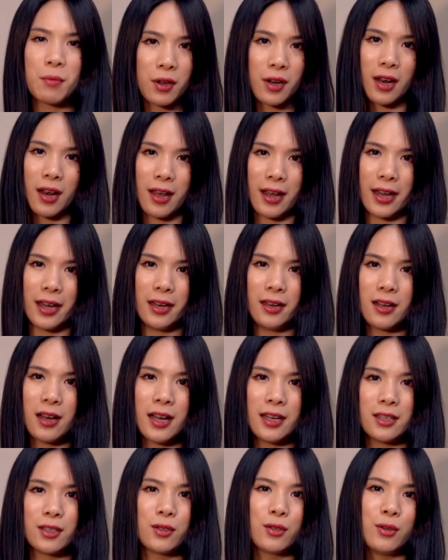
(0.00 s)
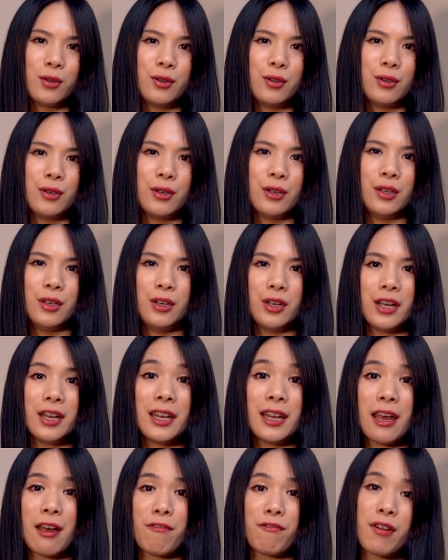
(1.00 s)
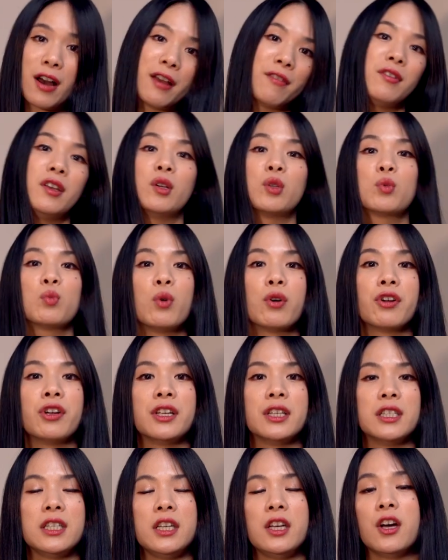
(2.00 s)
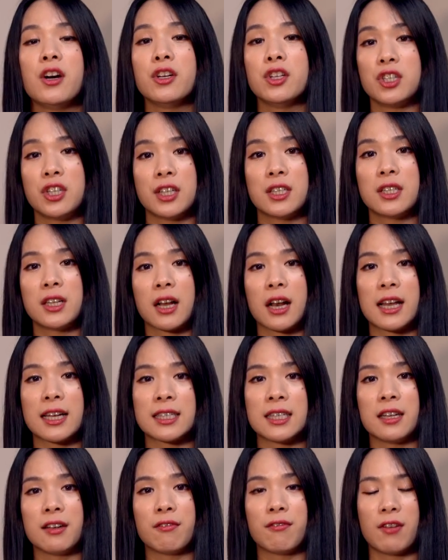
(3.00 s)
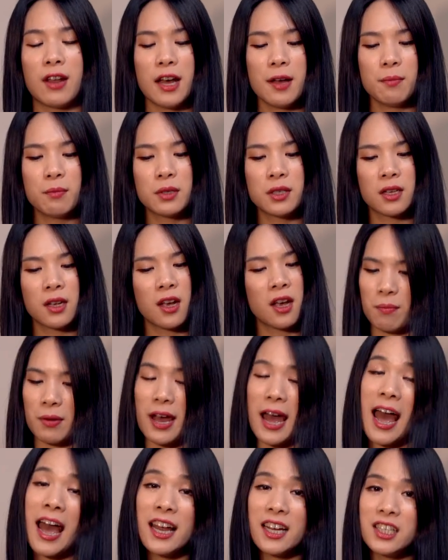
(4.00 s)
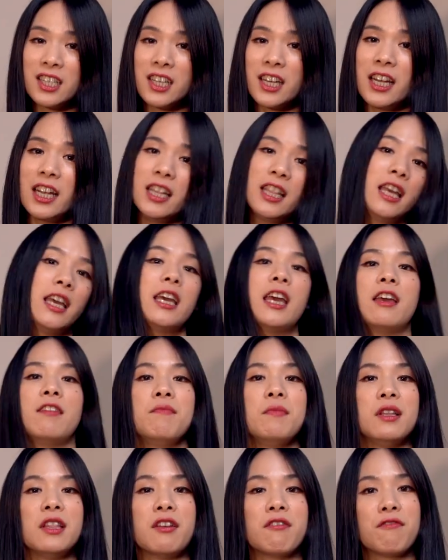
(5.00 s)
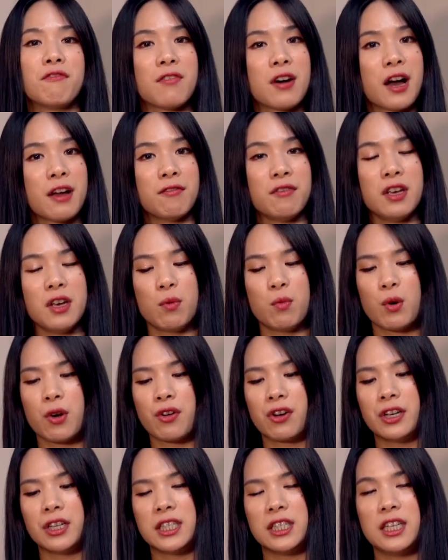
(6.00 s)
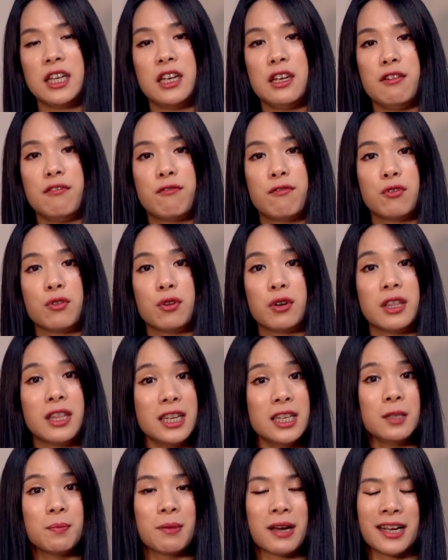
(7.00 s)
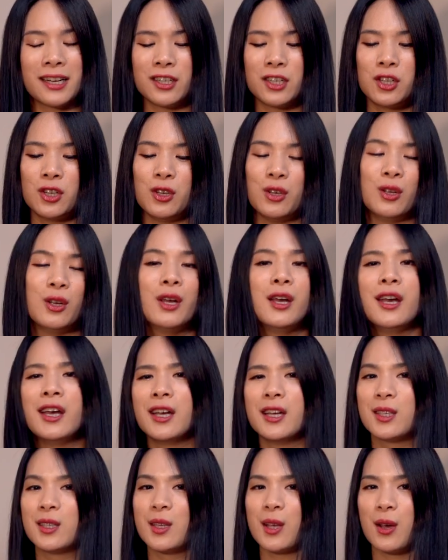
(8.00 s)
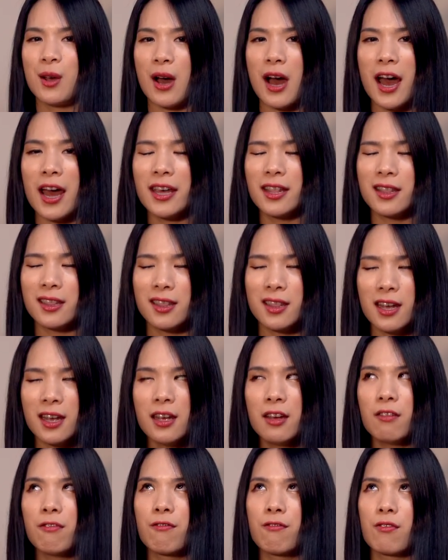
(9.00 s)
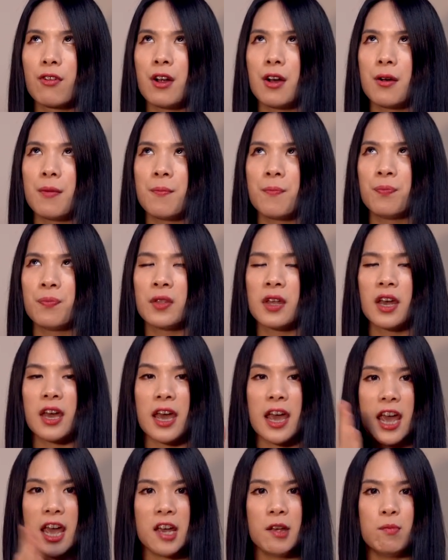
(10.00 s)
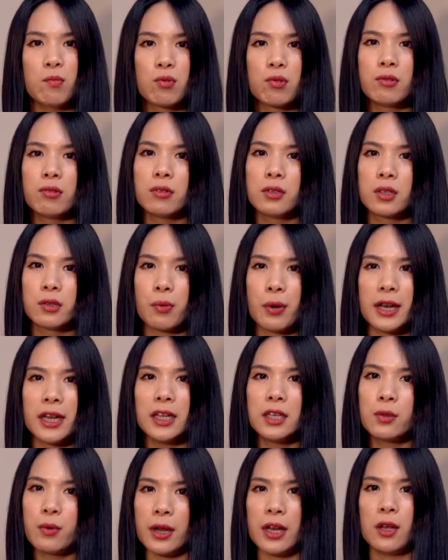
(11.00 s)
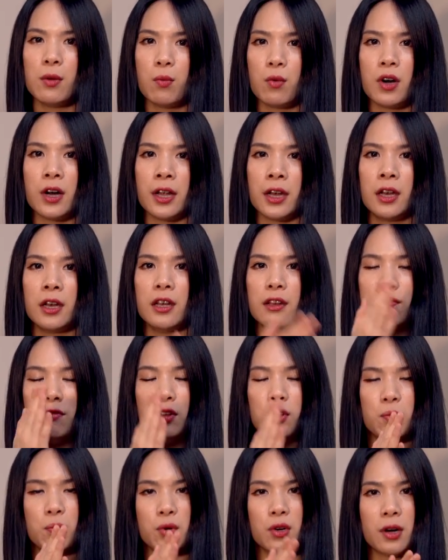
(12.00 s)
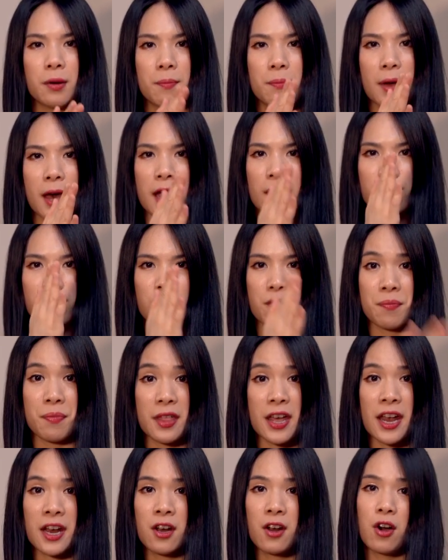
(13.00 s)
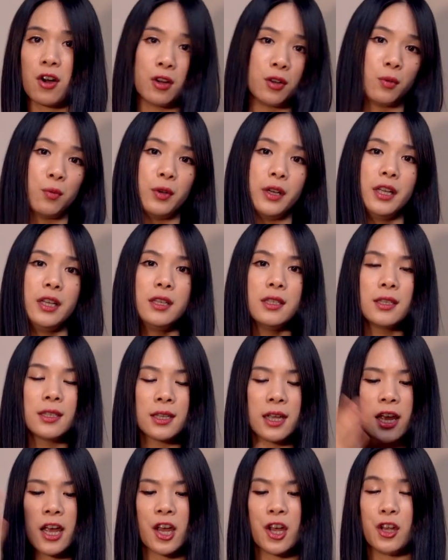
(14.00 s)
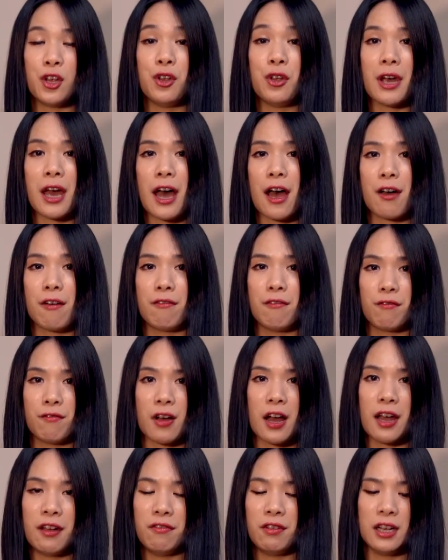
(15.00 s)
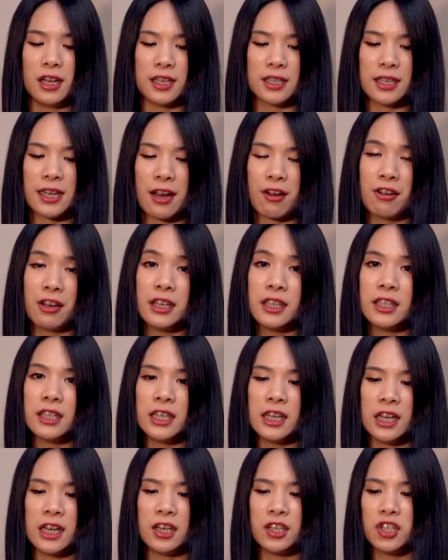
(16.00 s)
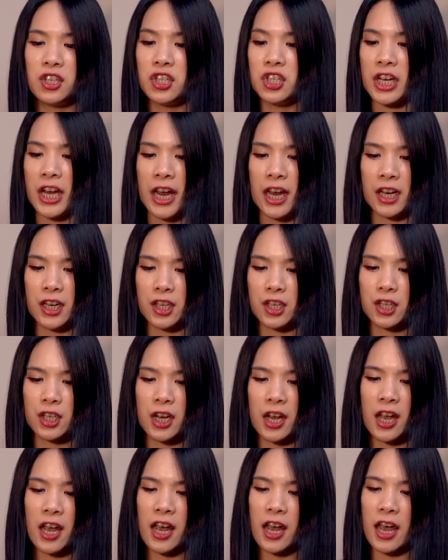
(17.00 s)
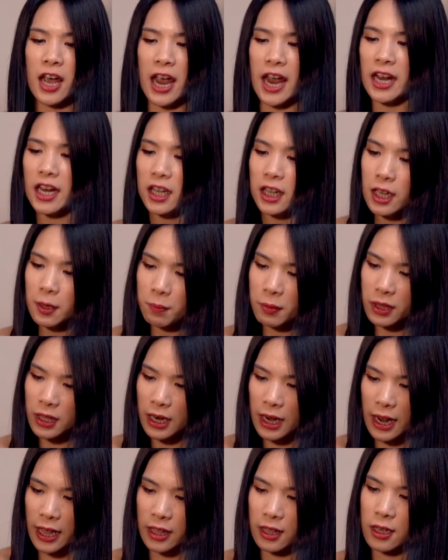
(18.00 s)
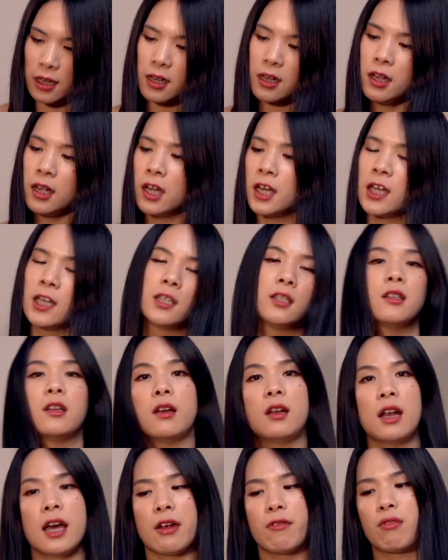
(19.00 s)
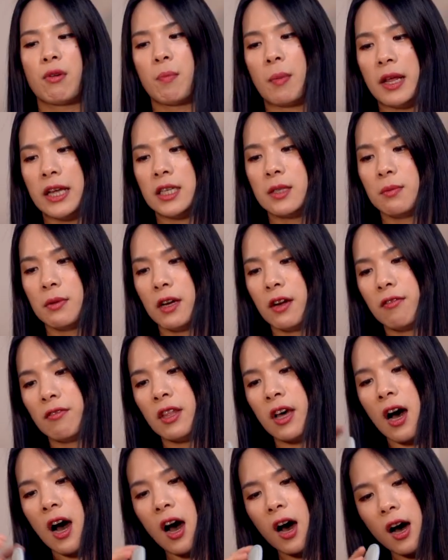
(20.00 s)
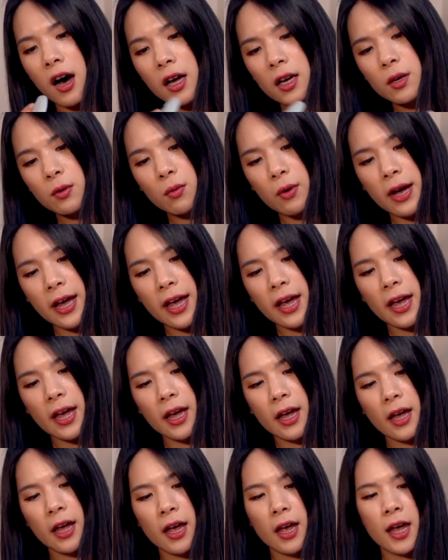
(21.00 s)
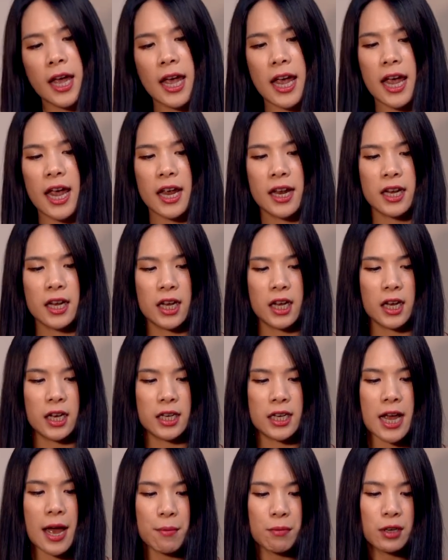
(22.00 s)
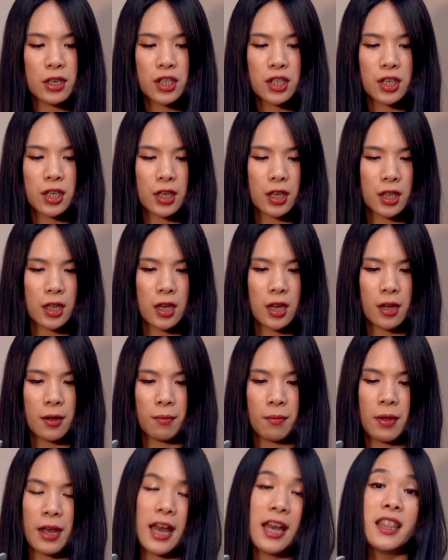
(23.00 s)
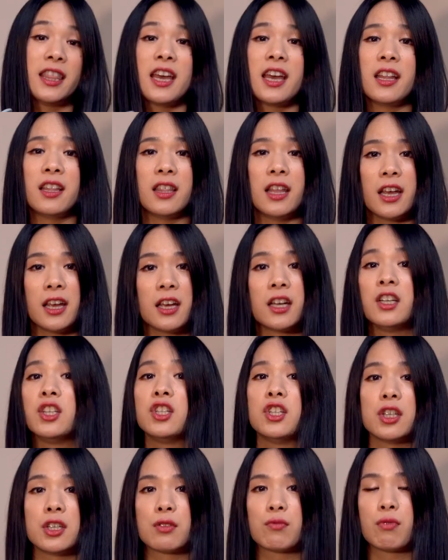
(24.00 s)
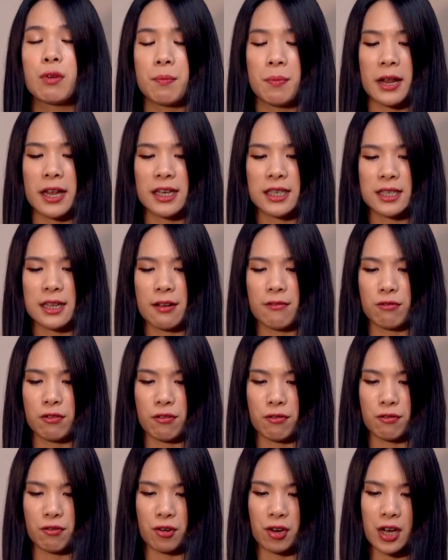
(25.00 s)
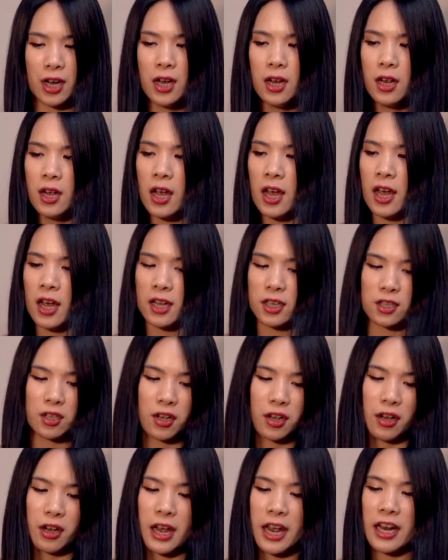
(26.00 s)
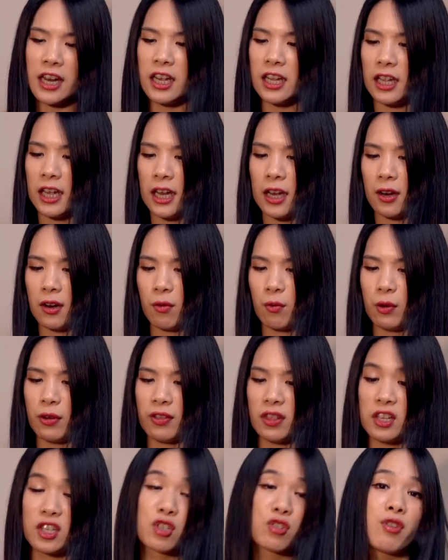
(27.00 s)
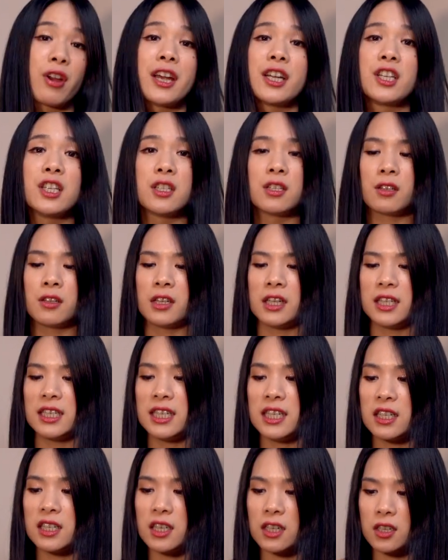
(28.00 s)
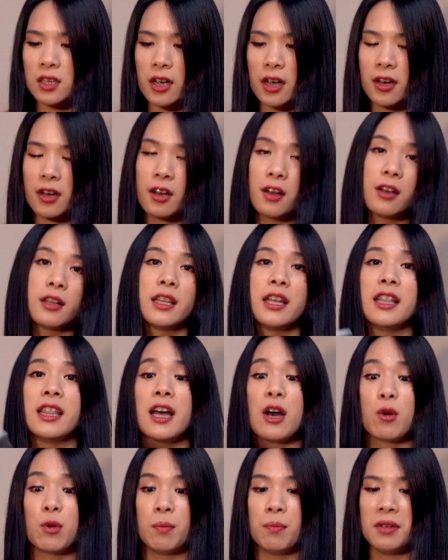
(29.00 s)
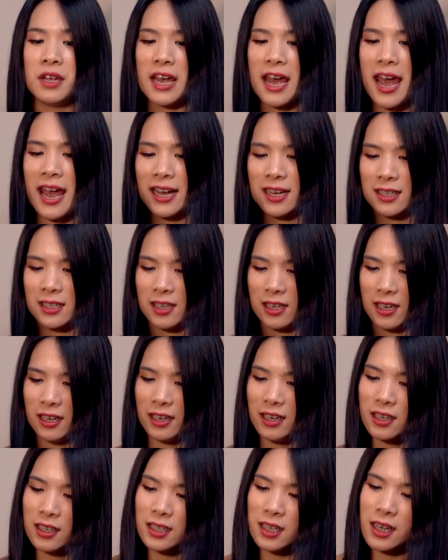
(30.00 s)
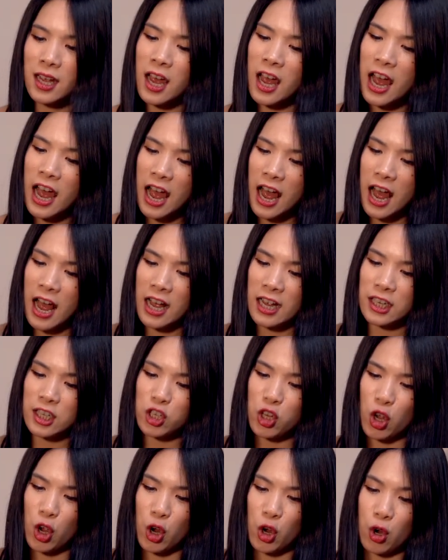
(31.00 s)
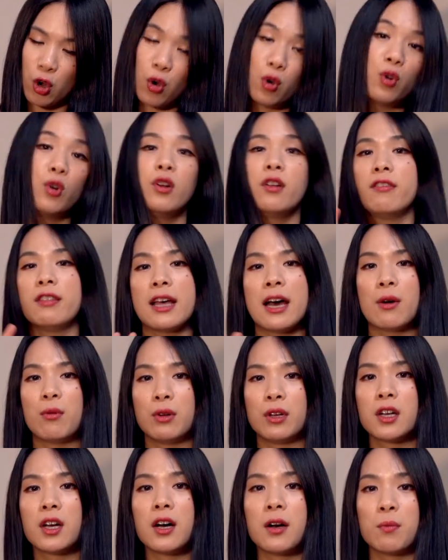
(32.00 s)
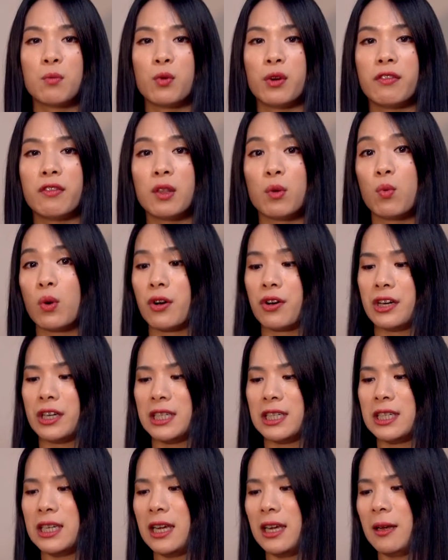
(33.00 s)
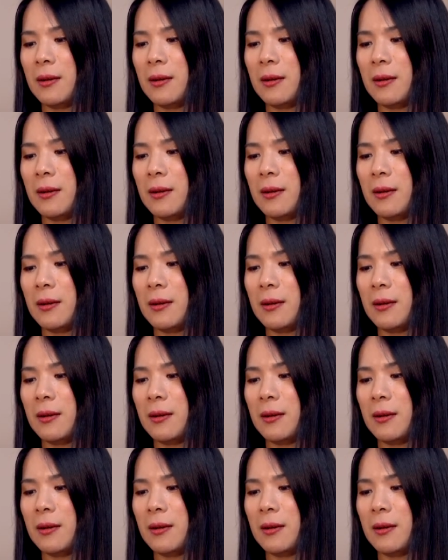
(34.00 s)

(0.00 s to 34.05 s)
online I saw you can get 5 years warranty on just the classic flaps, but actually they gave me the 5-year warranty for this bag too. So I think from April 2021, if you bought a bag from then onwards, you have 5 years guarantee to change anything but the leather. So like replacement of the hardware, any damage to them, and then they can just replace that for free. So anything with the scratches on the CC turn lock, then that would be excellent. So all of that would come with the warranty.